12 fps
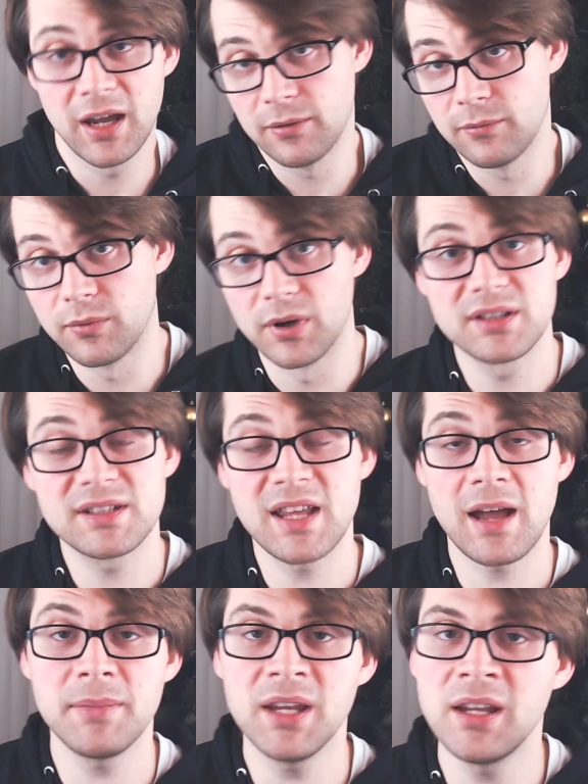What does that
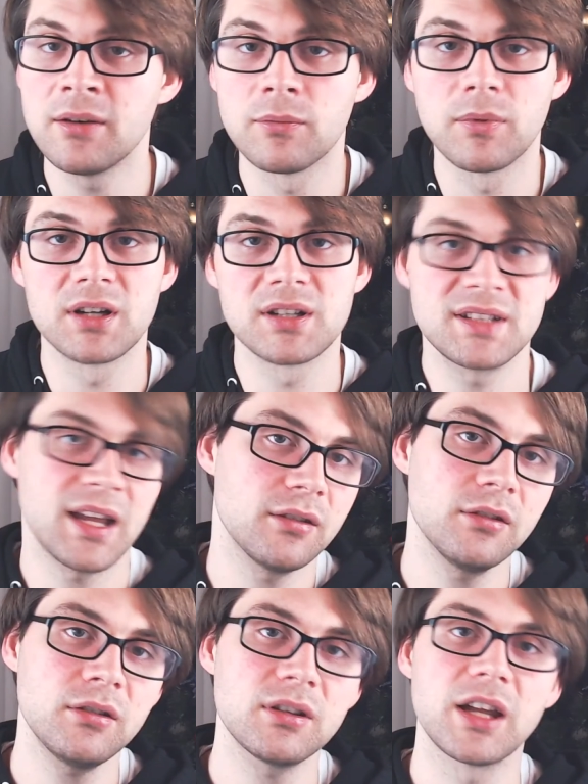mean? What does that
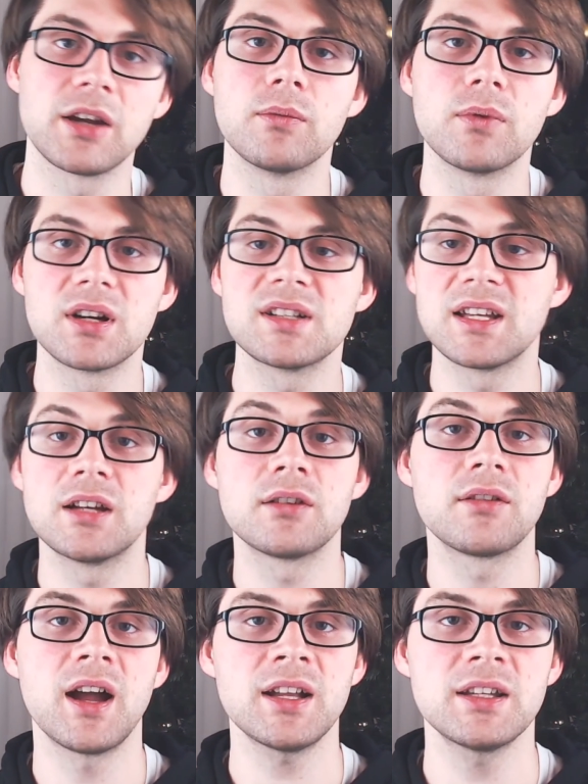look like? What is
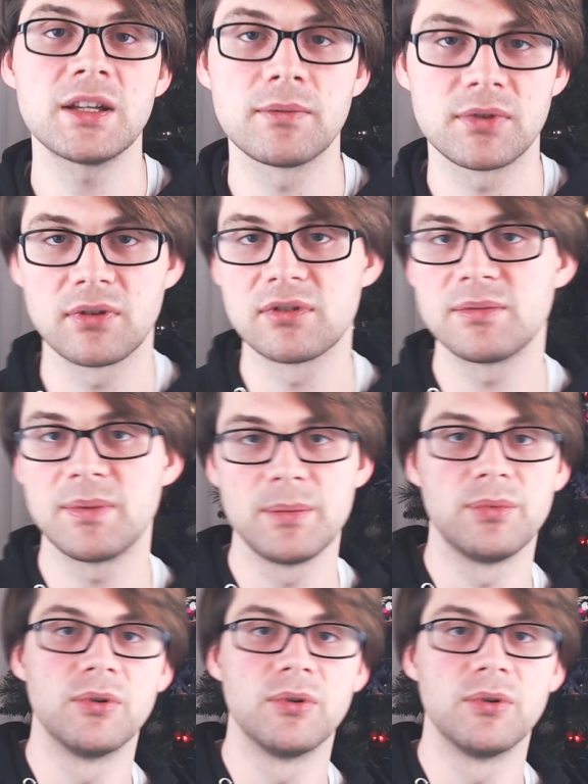interacting with those people?